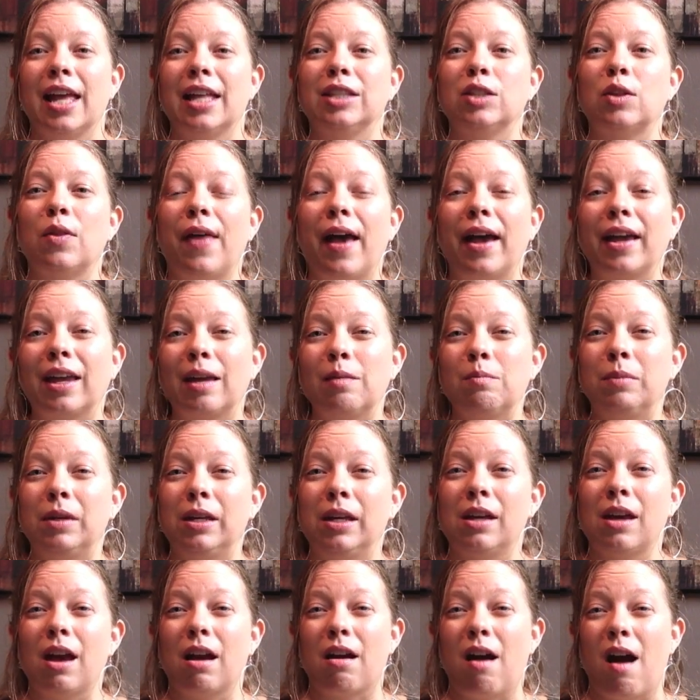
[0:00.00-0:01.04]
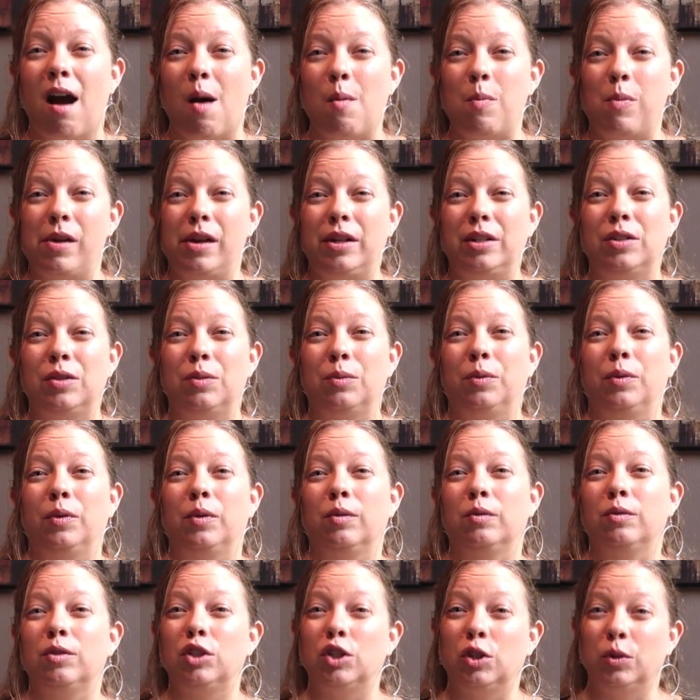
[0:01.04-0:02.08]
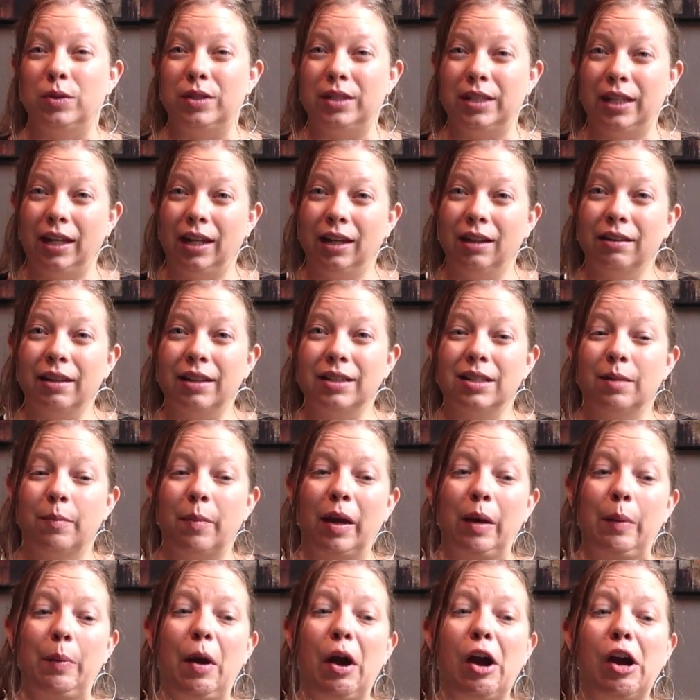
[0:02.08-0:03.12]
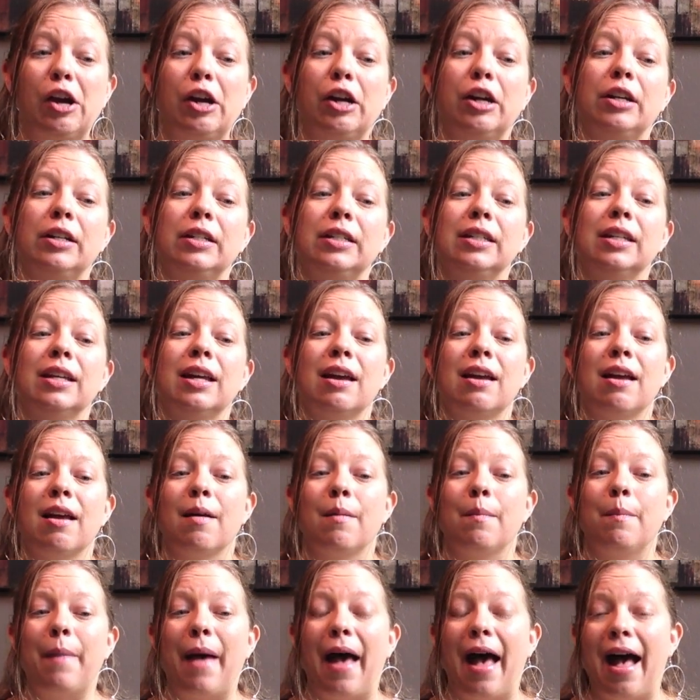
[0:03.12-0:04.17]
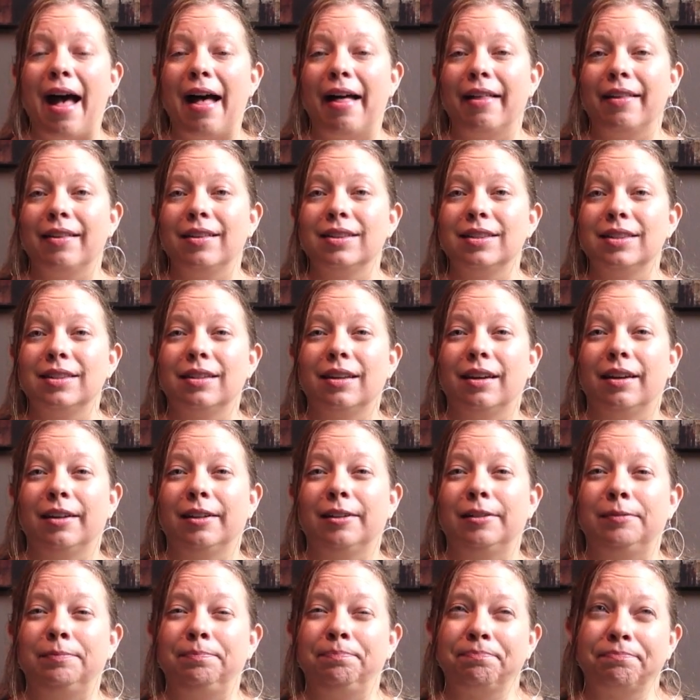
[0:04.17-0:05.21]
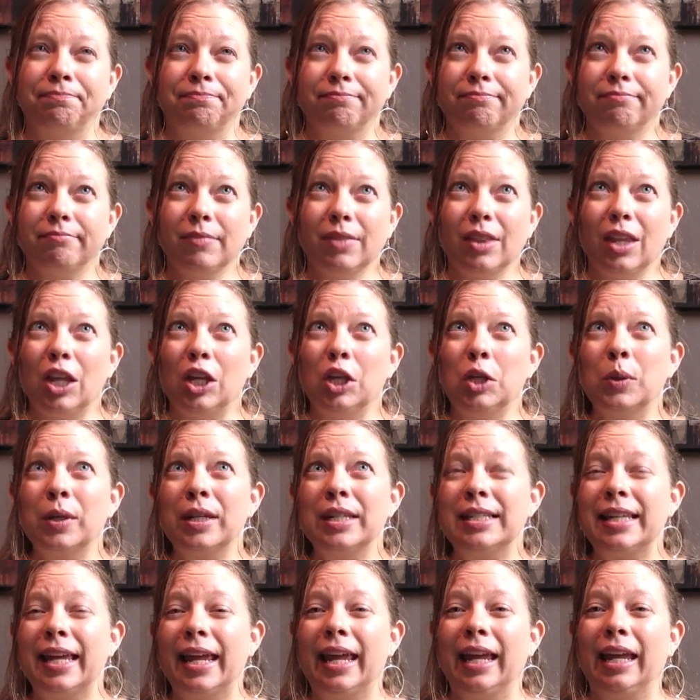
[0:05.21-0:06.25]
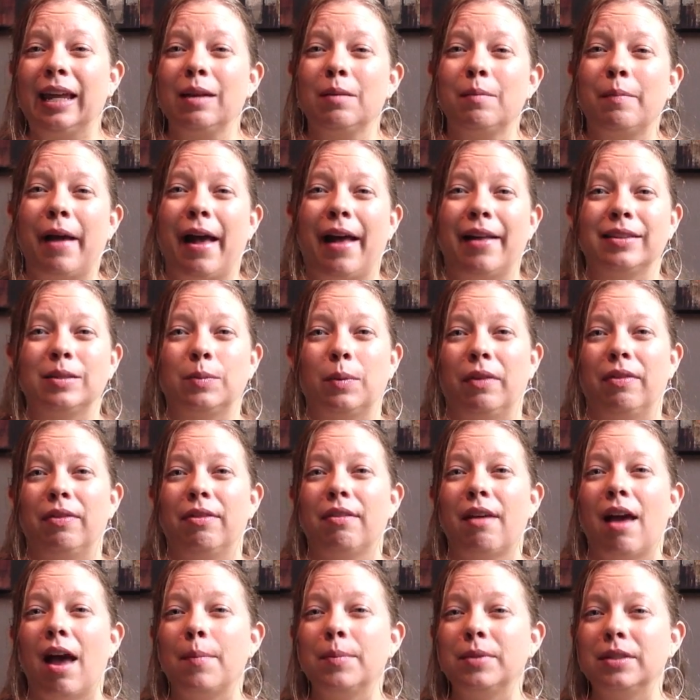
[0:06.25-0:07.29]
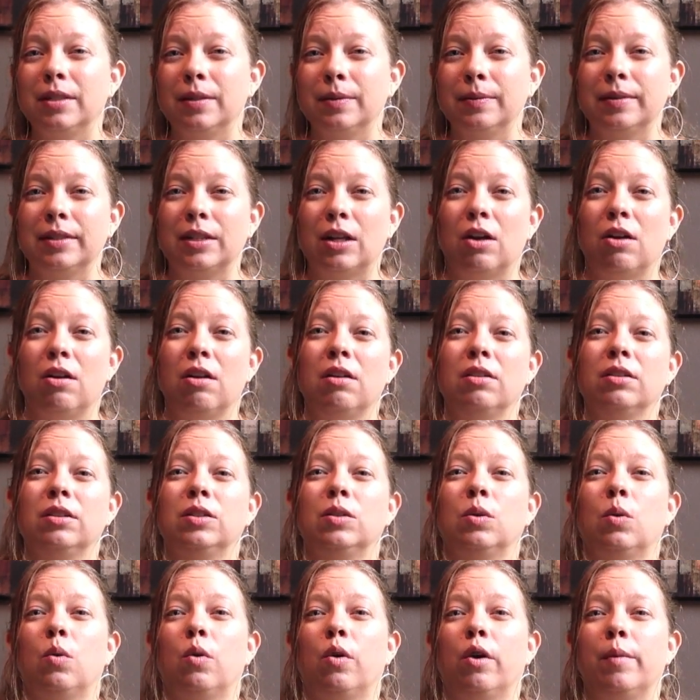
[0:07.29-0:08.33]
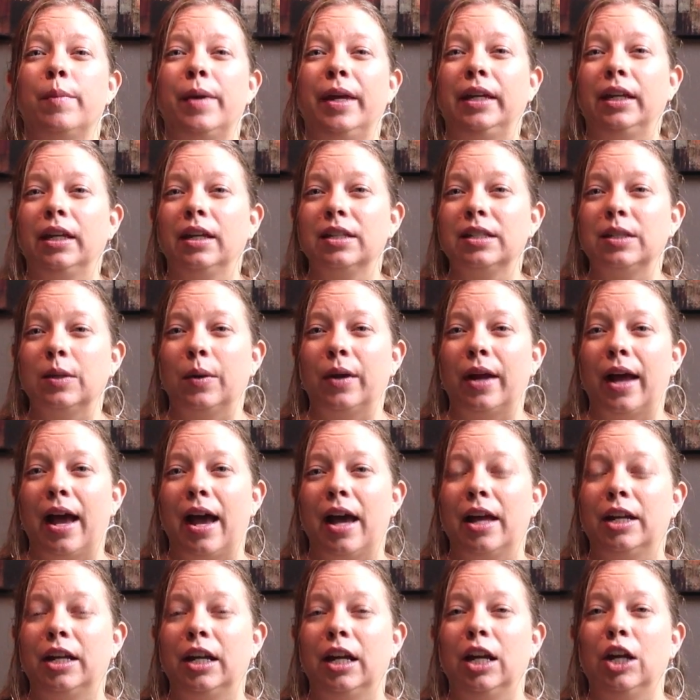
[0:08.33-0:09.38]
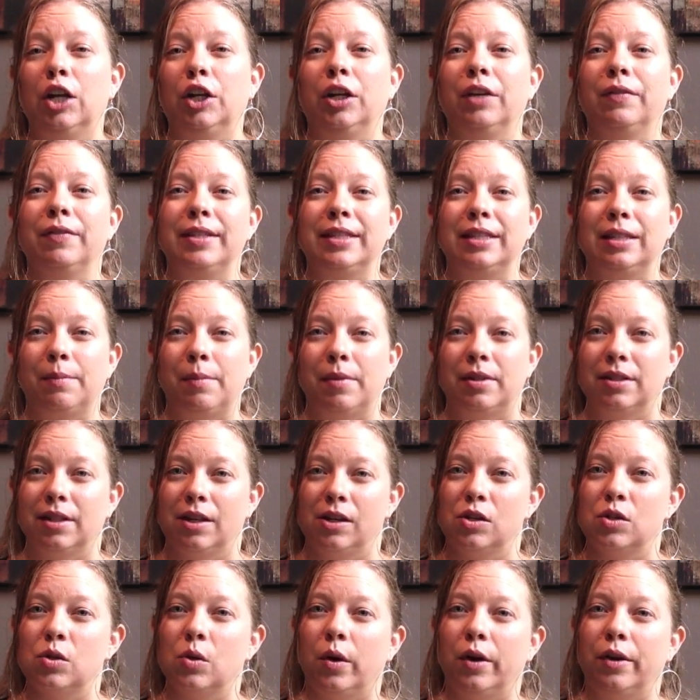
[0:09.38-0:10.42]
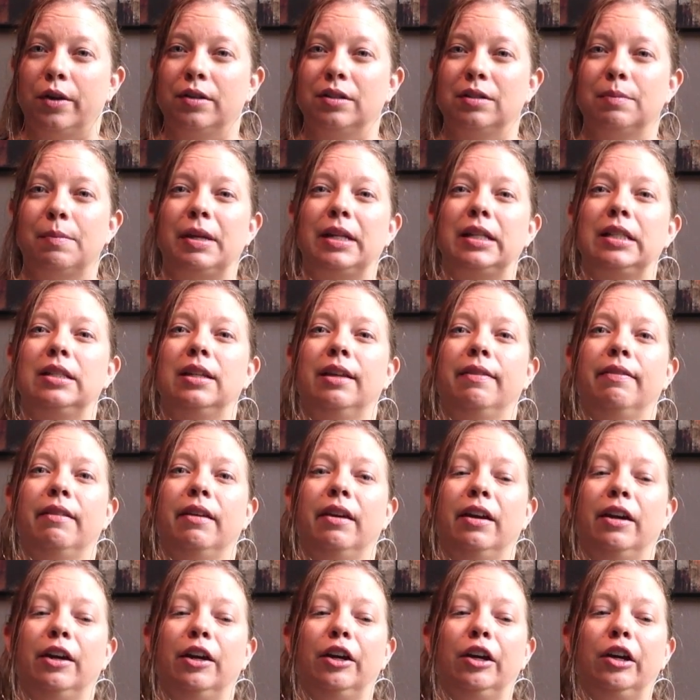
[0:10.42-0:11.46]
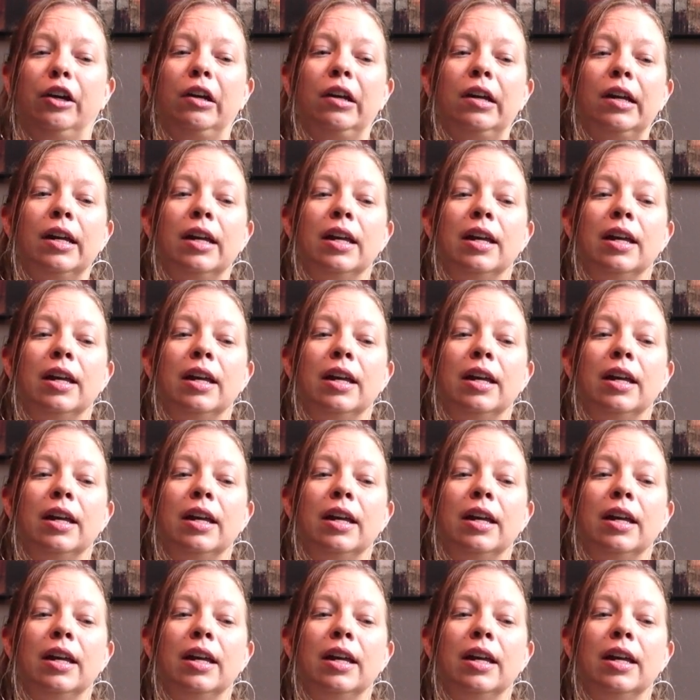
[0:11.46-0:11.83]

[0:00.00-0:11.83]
So that can be accomplished through juicing, that's a big part, baths. You can take baths with Epsom salts or baking soda added, or even some essential oils mixed in there.